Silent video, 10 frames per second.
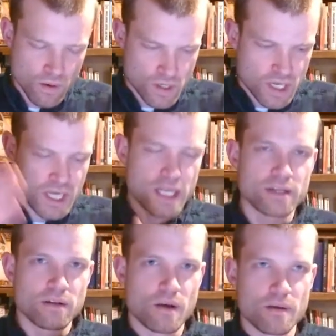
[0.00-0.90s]

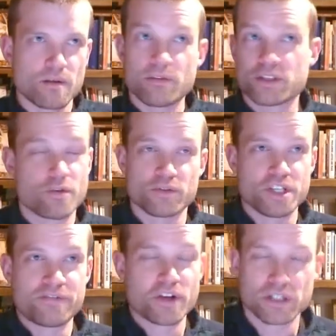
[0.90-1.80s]
getting uh, it's
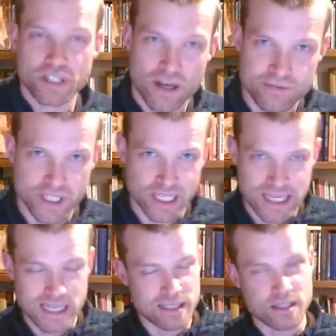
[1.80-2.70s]
difficult enough to
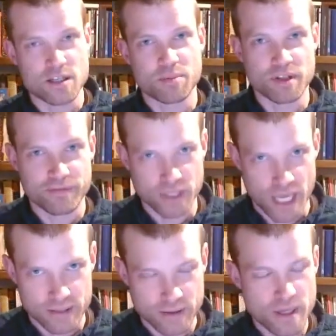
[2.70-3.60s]
get a discipline for
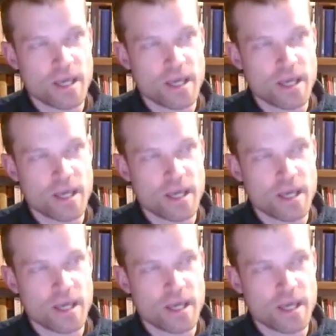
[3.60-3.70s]
Lent,